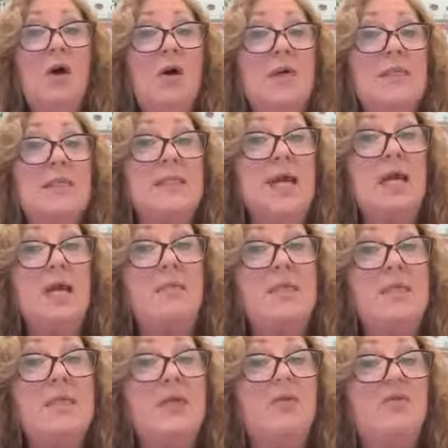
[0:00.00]
a
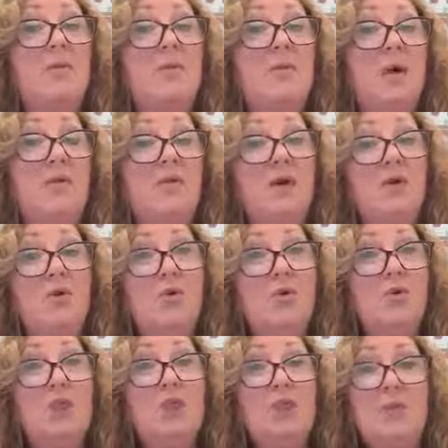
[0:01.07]
statement if a buffer
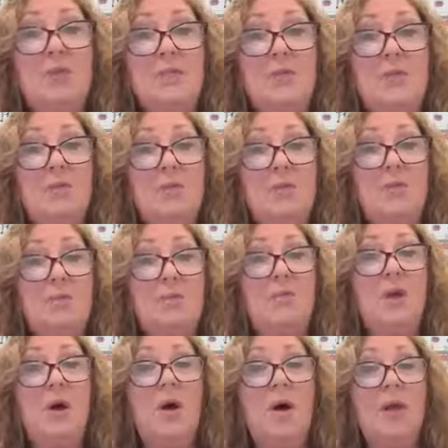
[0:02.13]
or adjustment was
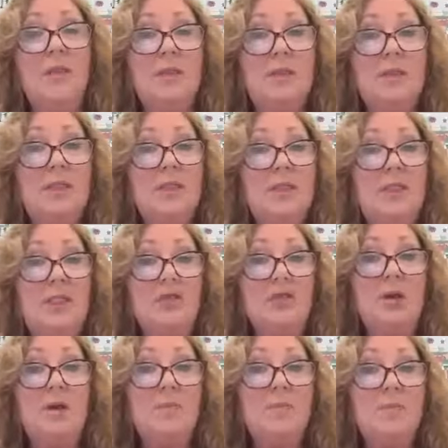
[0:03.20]
applied, etc.